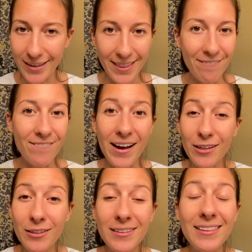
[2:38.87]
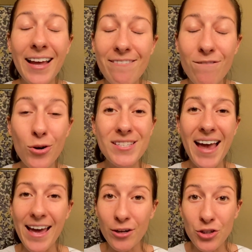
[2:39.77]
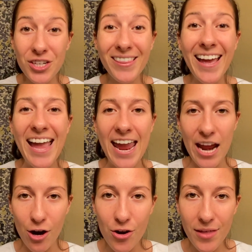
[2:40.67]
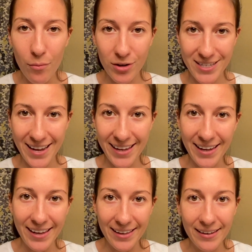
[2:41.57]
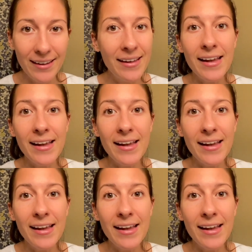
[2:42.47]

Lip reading: that vital life force energy, that air that we're taking in.